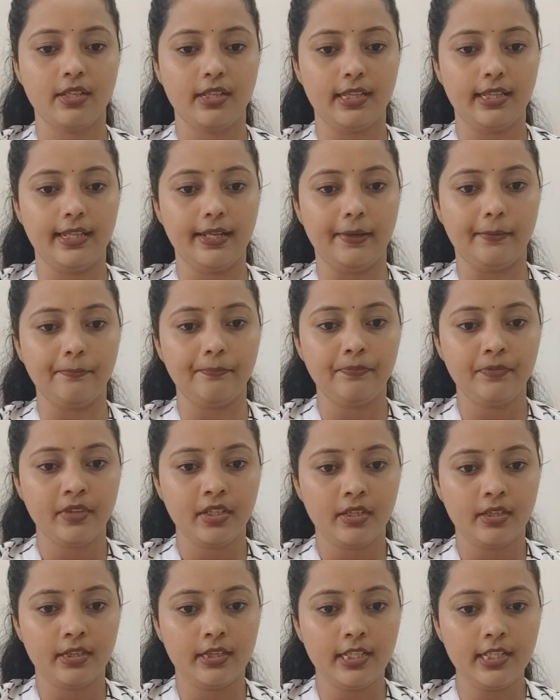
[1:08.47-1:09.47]
Now,
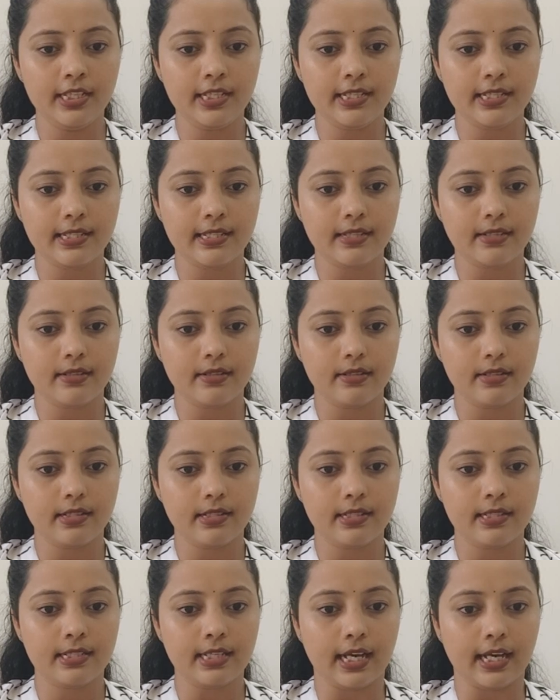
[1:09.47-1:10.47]
this
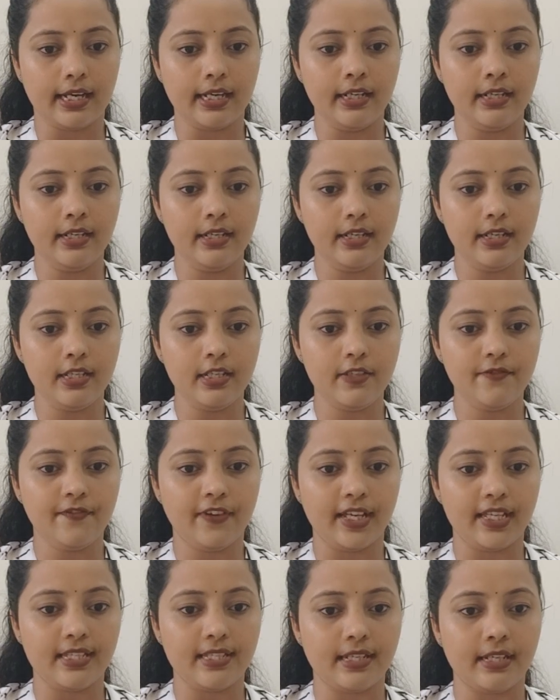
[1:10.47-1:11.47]
side is
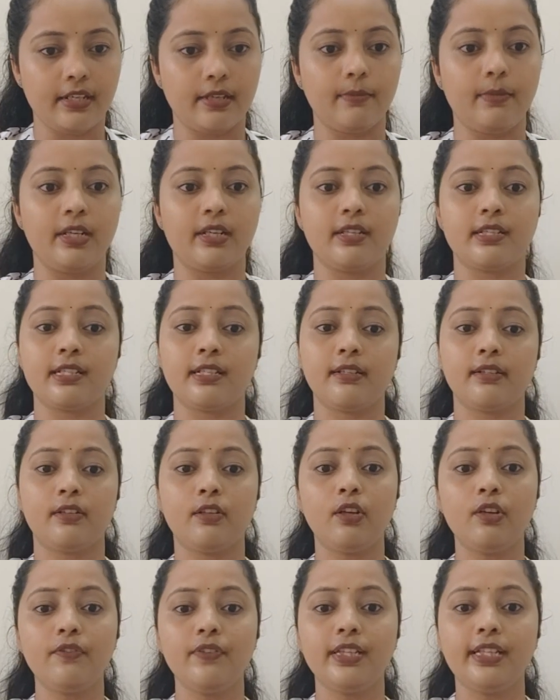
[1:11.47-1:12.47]
5 centimeters. And
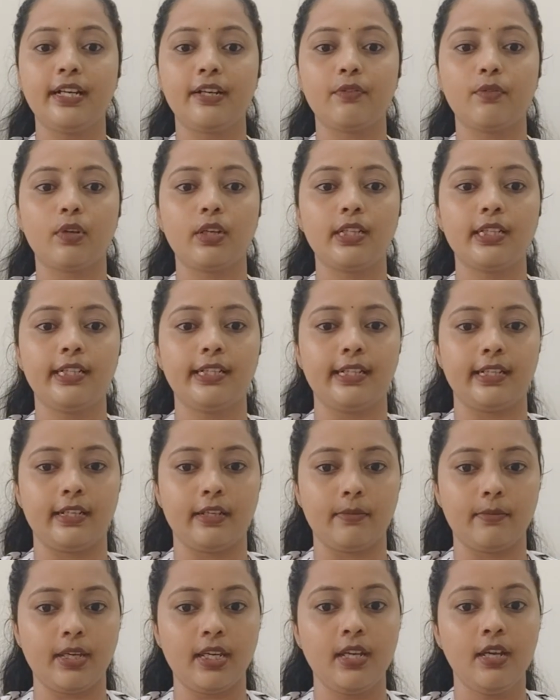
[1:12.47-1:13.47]
along with that, what are they
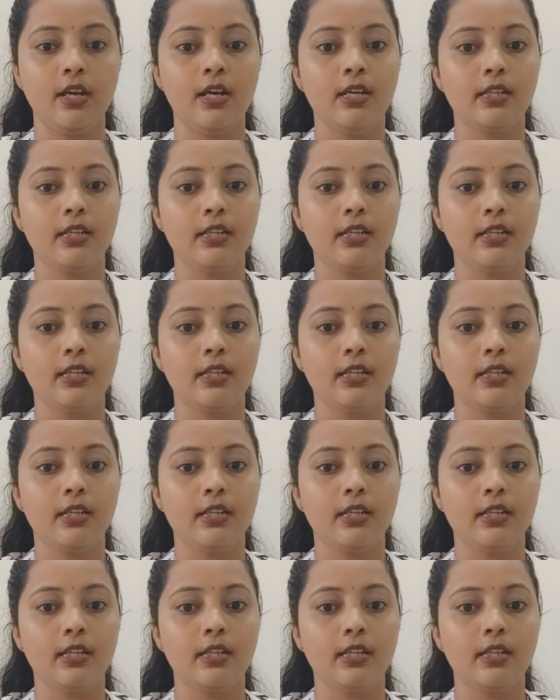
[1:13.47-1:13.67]
telling me?